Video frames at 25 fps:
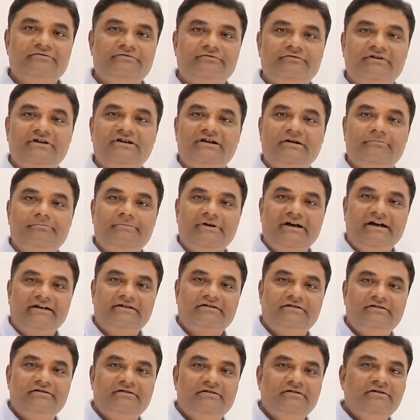Welcome
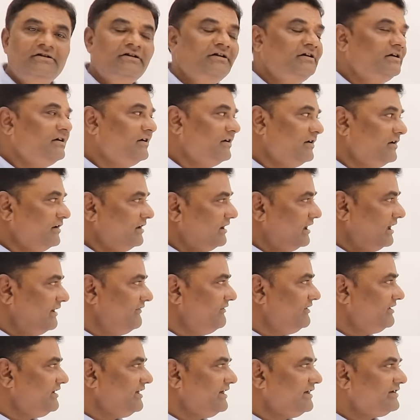back. I
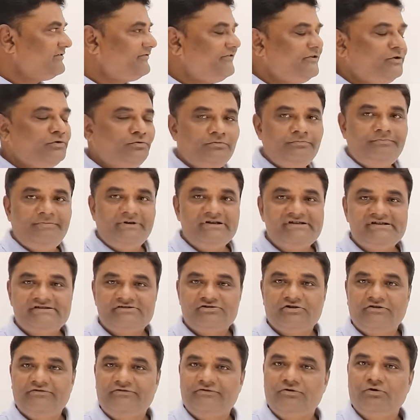will take few
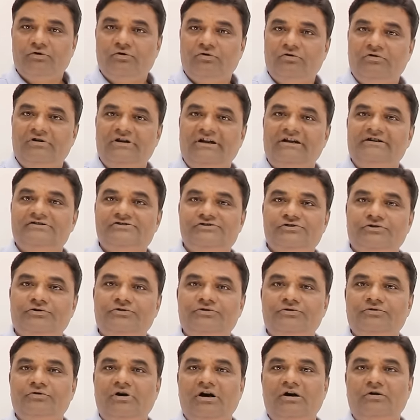pieces of code and show
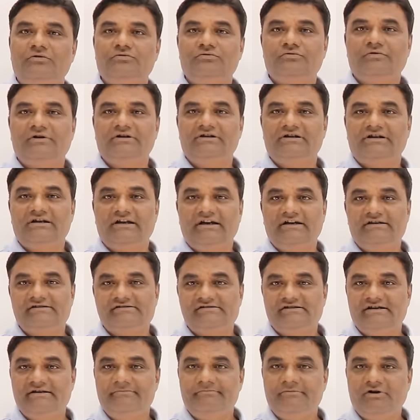you how to
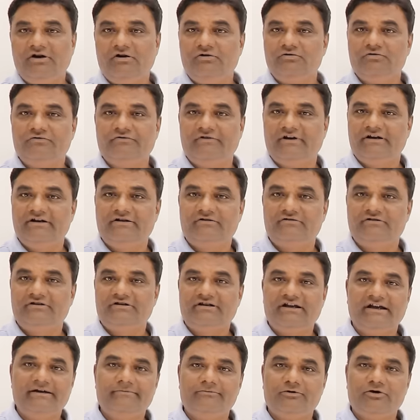analyze them, how to find out
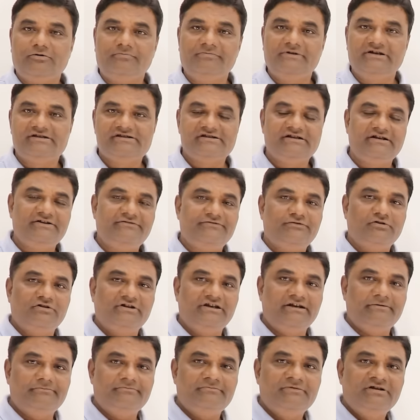the time complexity for
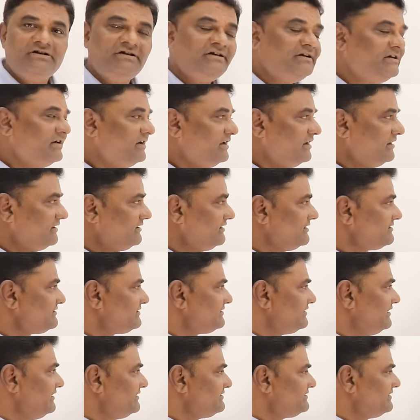them.
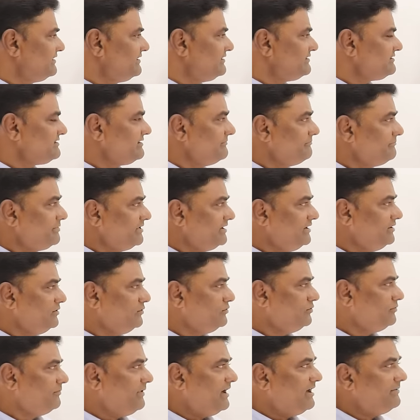This is a simple
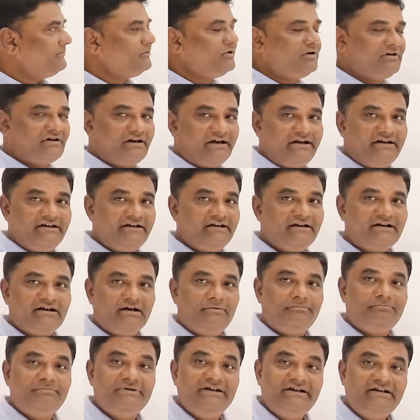loop. I am not writing a
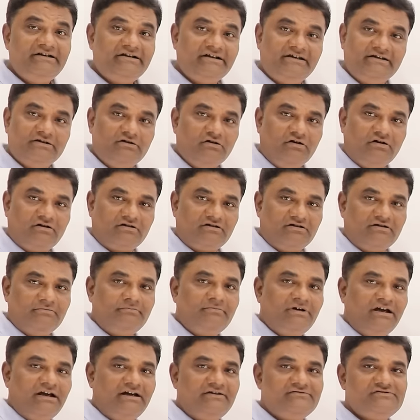complete
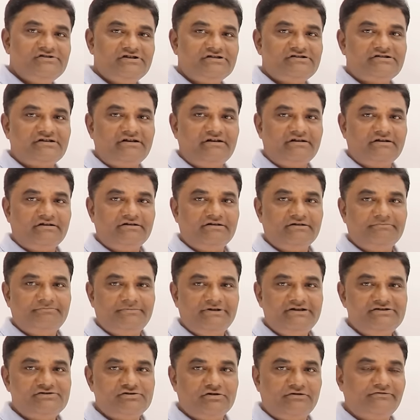algorithm. I have just written a
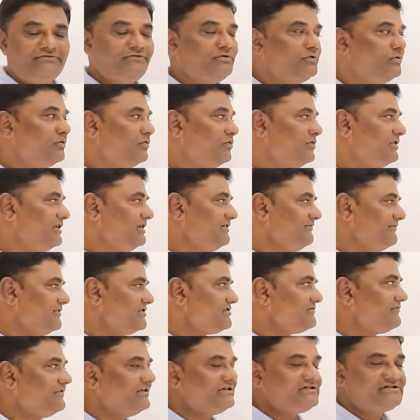piece of code in
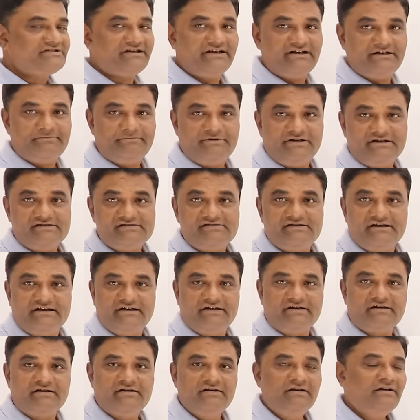which one statement is
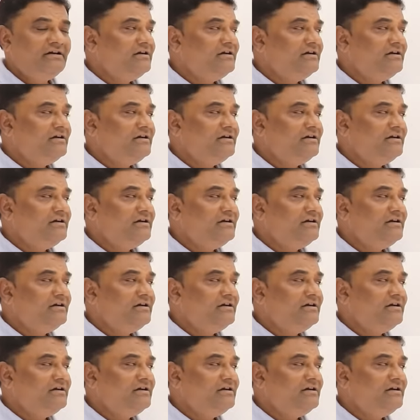there.